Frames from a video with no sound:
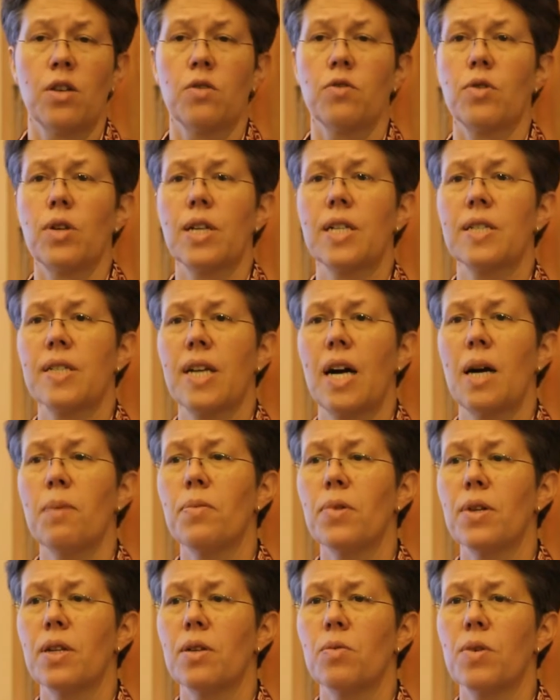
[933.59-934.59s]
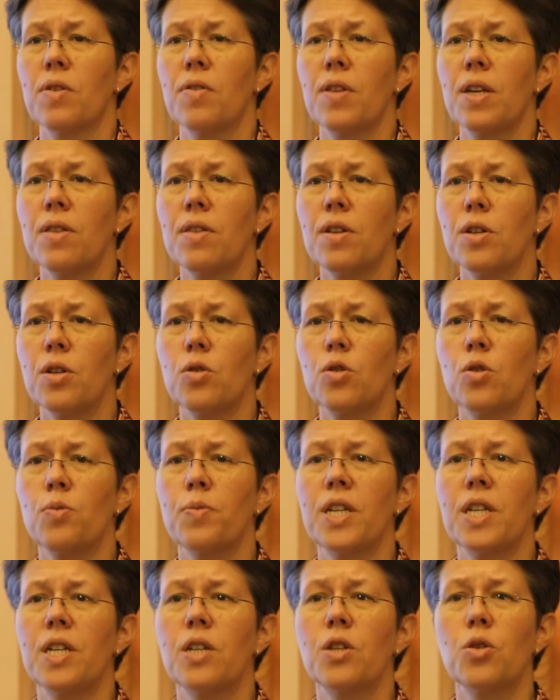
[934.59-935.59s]
For example, within the
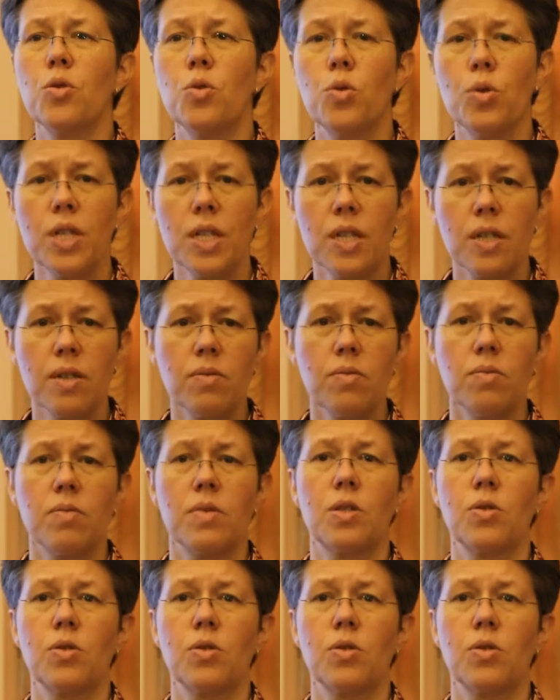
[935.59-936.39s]
European Union